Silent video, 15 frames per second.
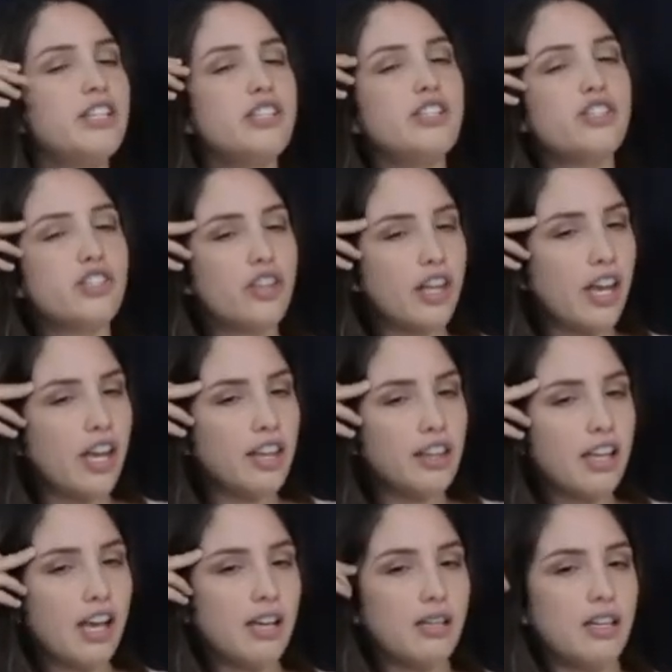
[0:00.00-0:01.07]
So then
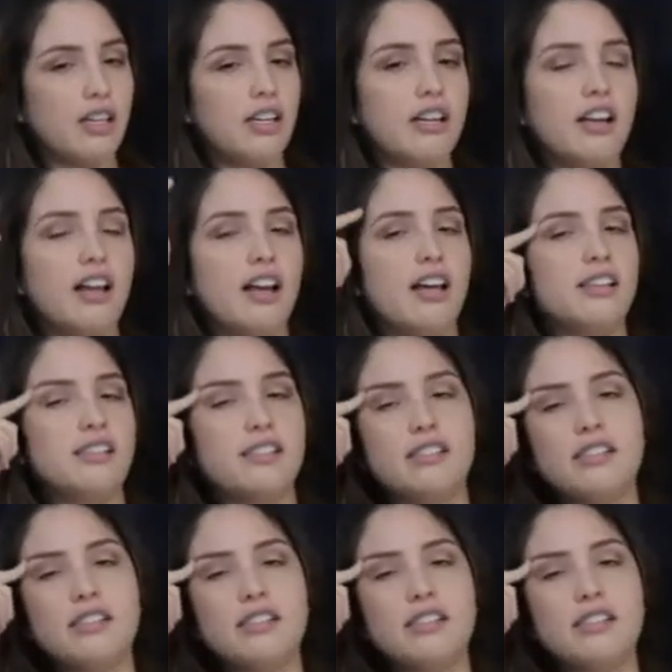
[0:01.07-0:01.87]
I, realized,